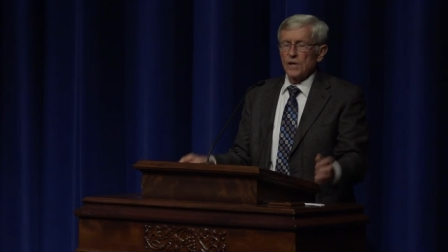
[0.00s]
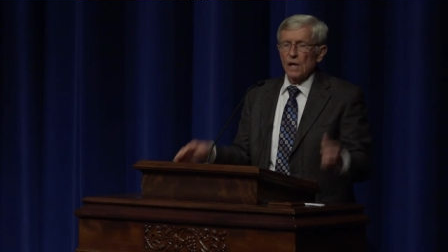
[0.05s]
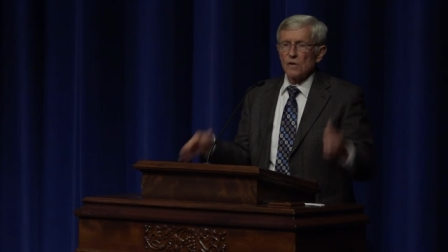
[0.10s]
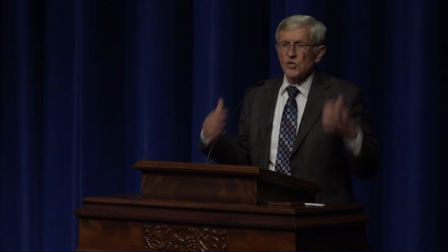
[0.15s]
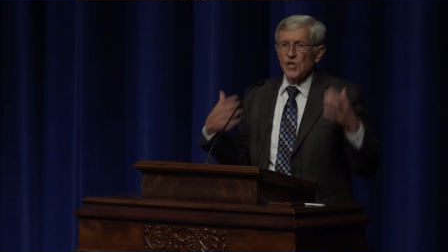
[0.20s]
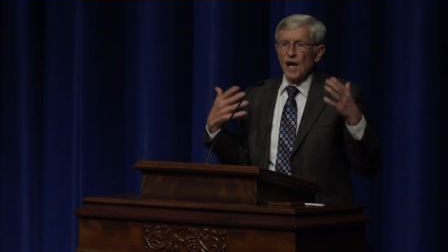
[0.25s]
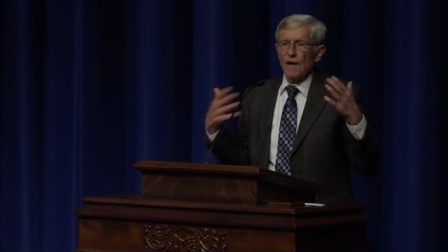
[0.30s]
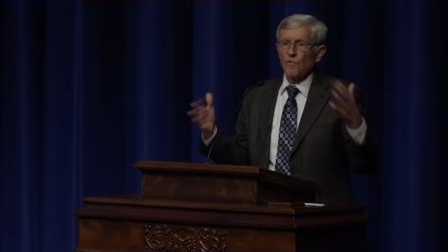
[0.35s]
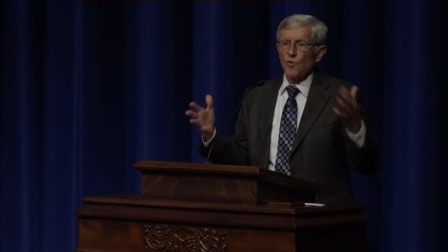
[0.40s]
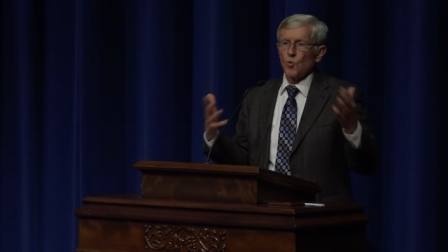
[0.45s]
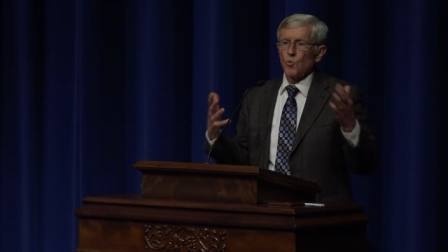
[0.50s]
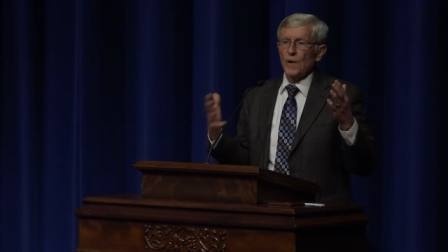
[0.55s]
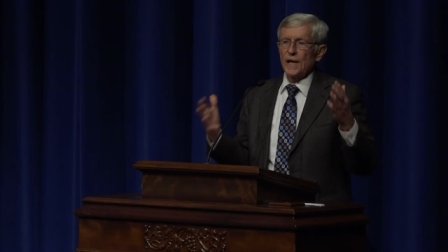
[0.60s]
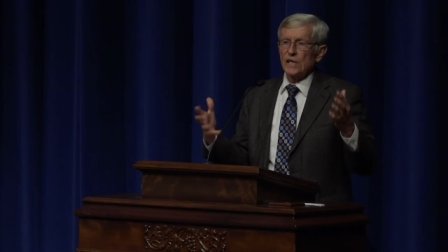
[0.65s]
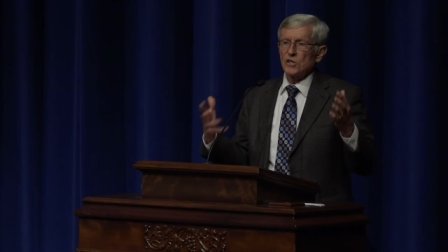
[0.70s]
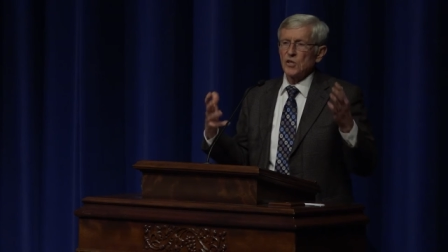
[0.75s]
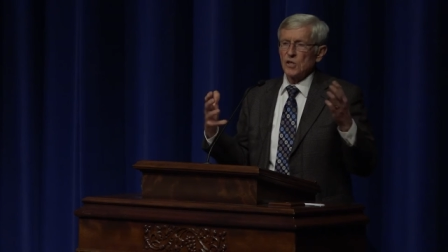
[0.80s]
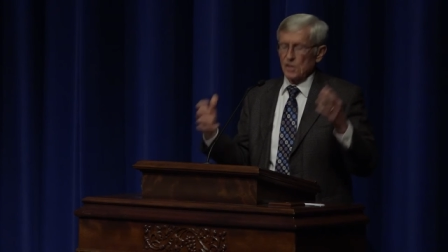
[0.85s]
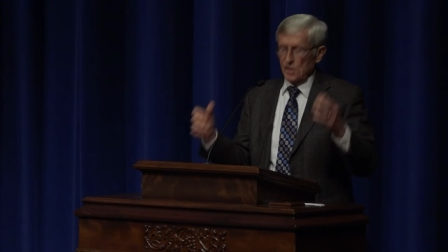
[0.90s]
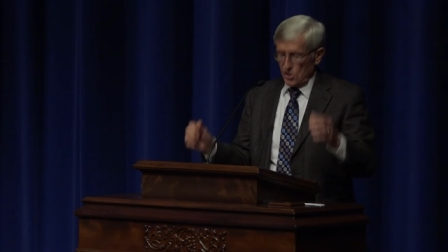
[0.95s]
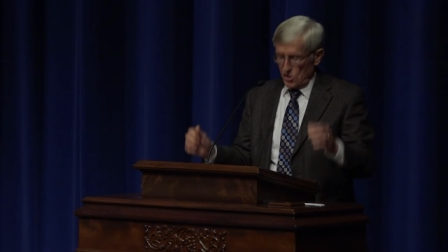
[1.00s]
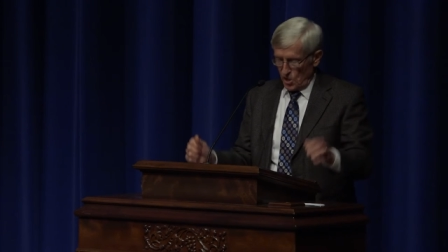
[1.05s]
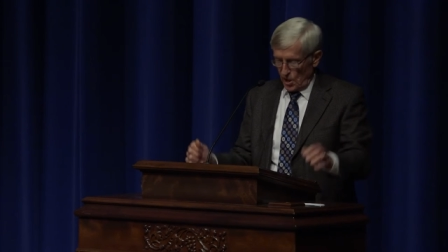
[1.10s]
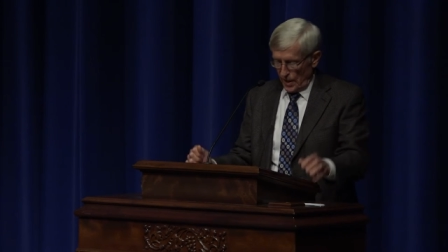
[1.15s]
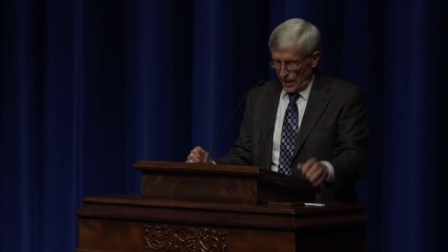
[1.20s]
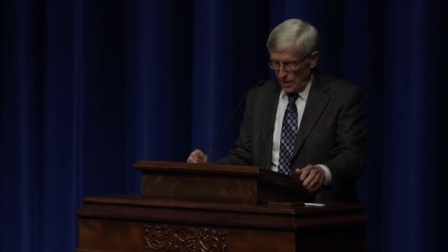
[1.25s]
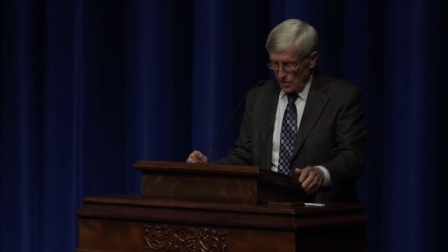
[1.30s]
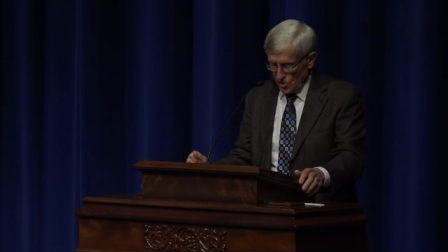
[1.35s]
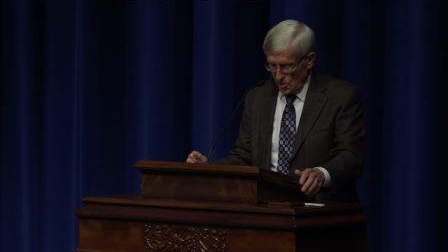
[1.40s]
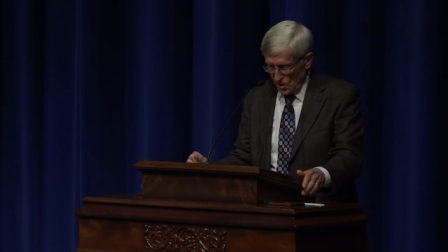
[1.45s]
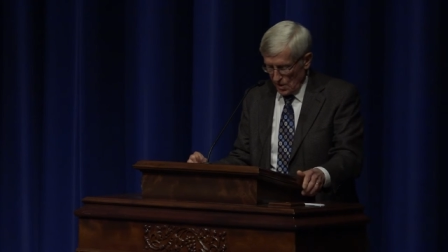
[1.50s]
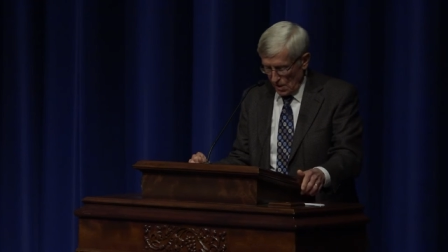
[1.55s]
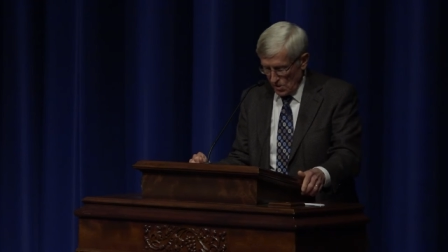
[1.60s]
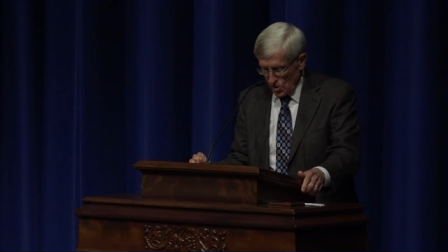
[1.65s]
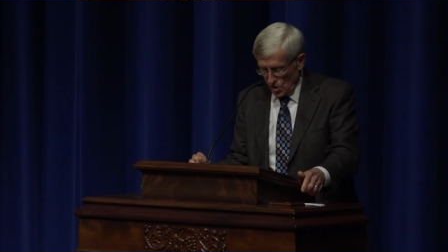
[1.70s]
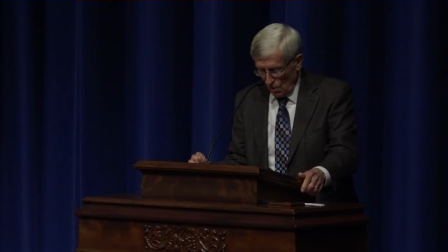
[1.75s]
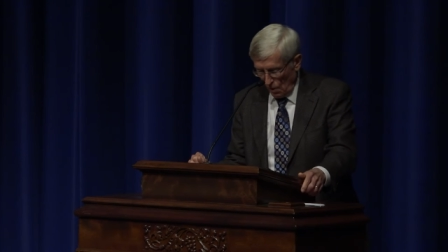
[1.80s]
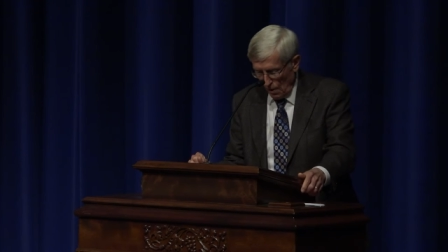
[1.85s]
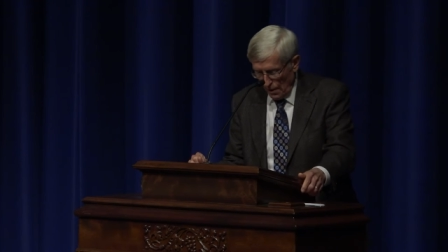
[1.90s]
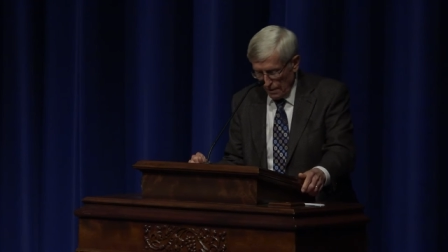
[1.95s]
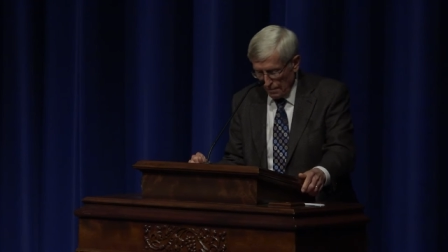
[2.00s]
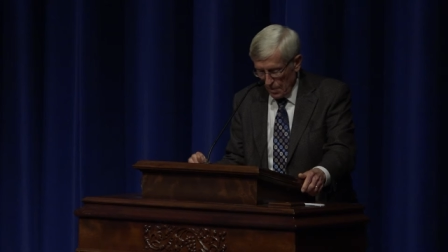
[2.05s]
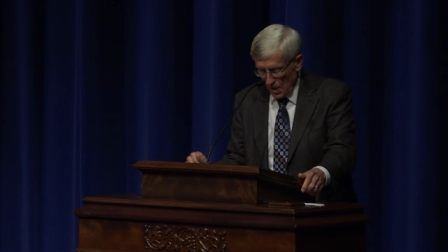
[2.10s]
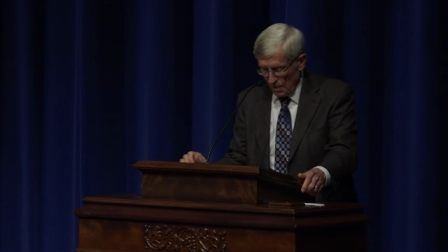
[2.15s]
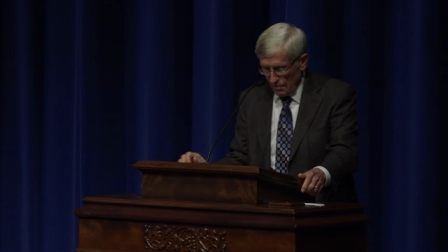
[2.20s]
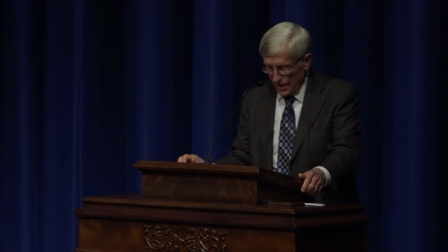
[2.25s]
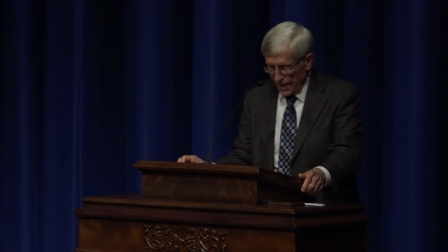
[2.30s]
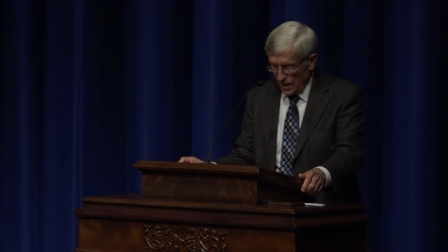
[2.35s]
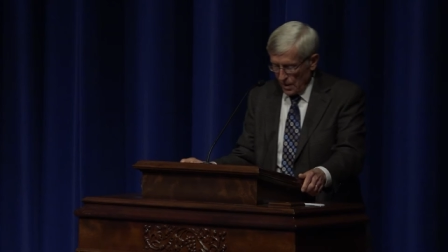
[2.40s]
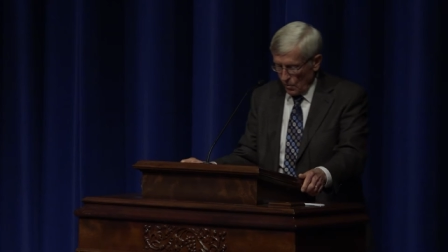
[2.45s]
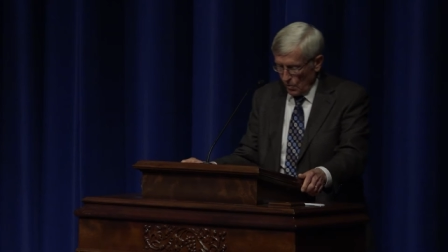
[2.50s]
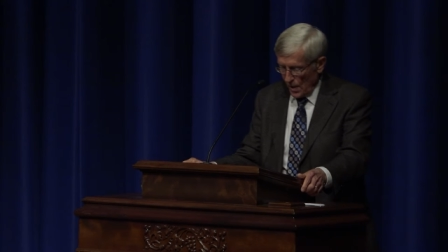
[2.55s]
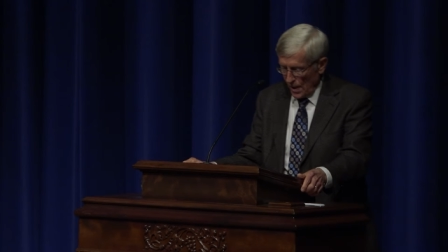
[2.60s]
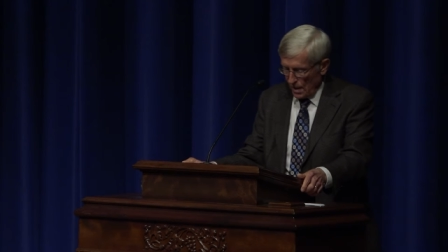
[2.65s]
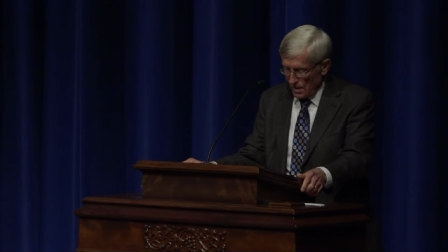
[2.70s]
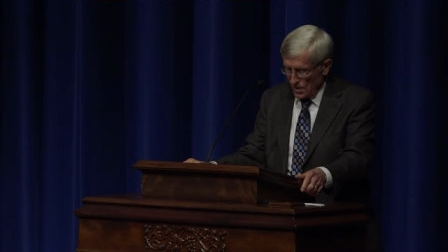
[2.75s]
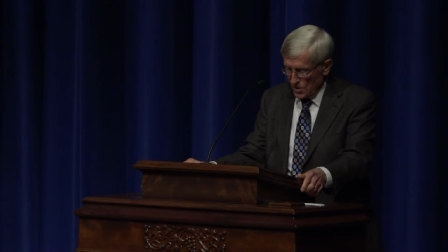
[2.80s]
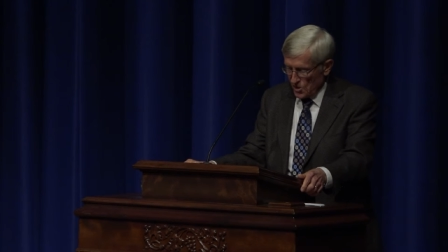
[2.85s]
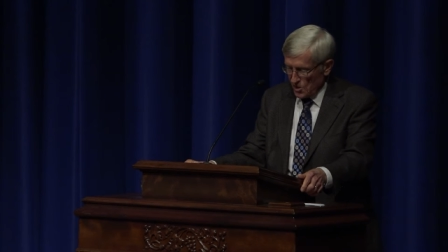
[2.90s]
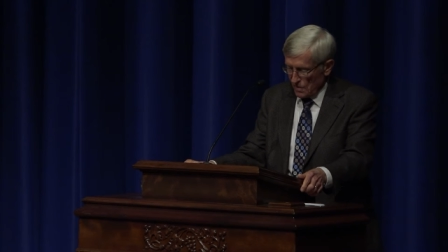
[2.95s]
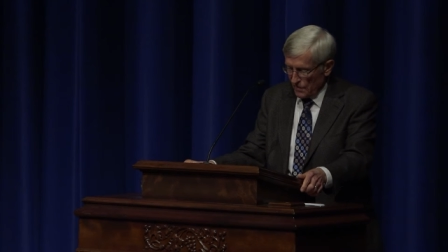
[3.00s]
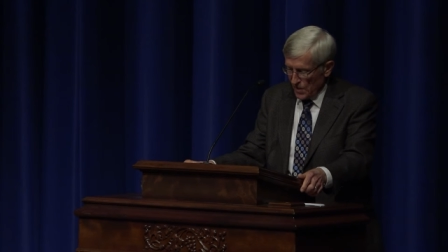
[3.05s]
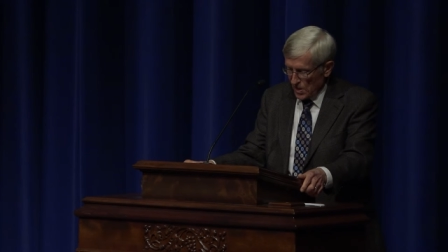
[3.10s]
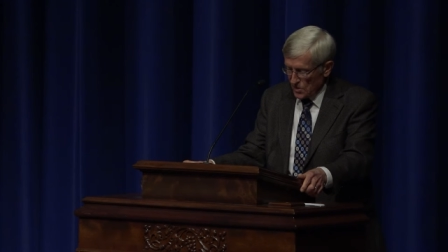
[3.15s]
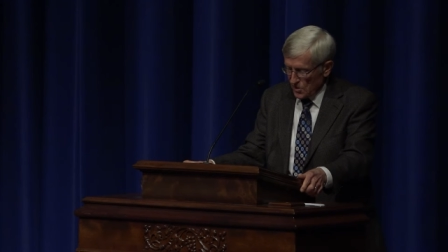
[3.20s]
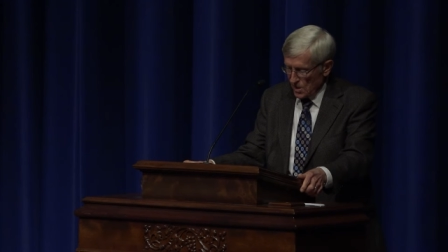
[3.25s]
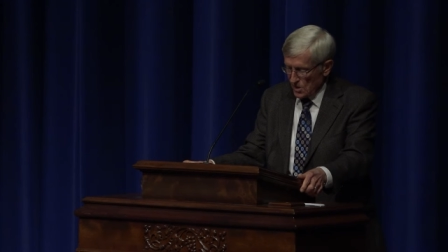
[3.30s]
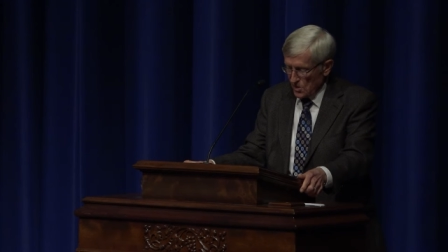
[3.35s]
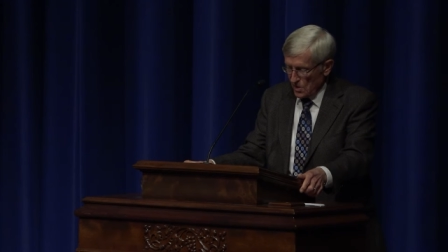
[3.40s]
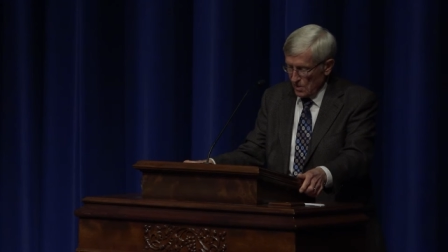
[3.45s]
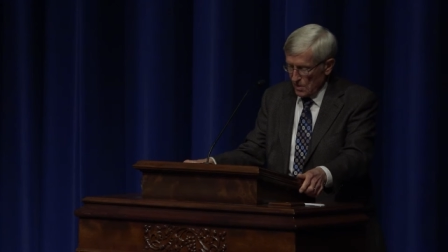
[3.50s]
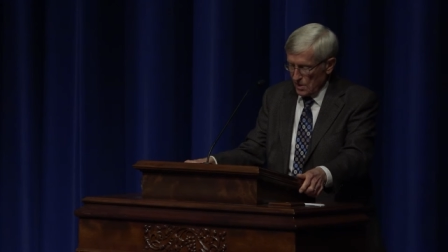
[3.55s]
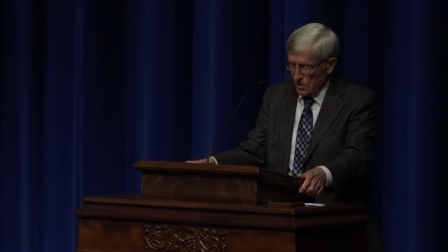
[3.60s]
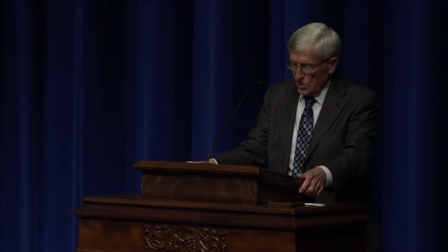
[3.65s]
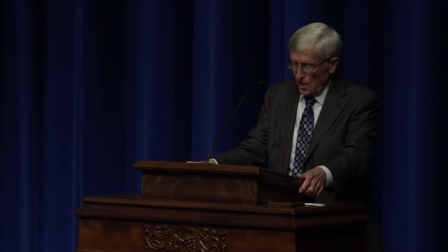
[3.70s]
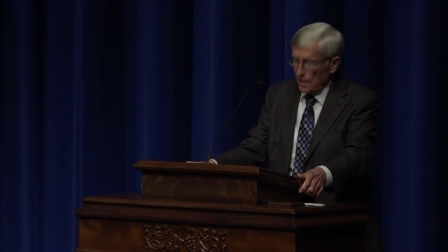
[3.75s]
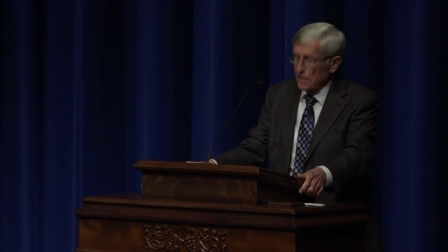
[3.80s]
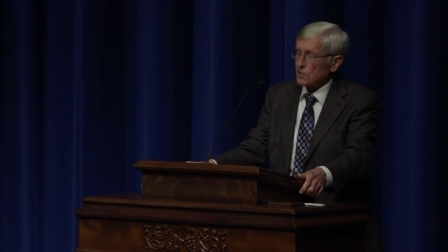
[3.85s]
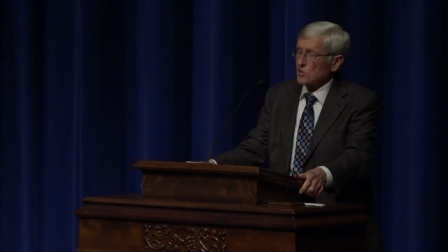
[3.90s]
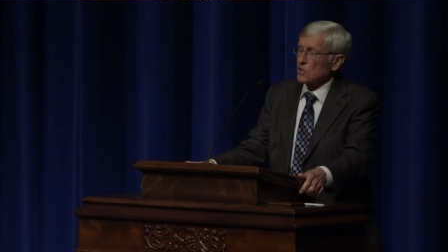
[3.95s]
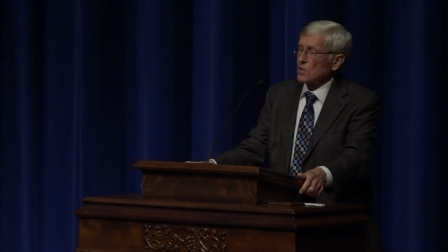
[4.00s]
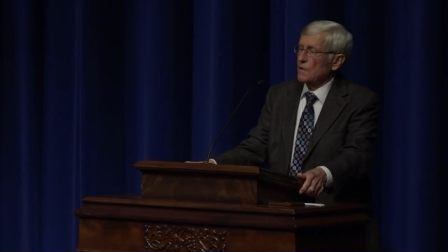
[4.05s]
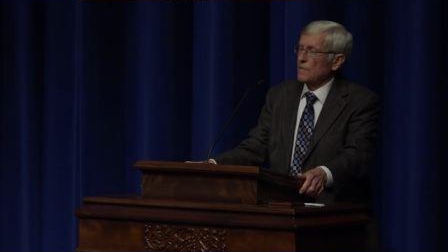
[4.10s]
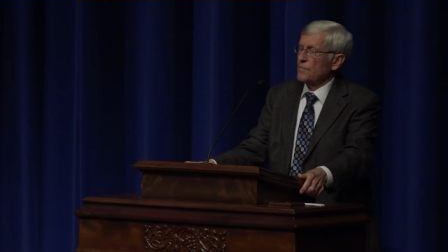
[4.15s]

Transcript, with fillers: There's every reason to change, and there's growing public awareness of this that's going to change.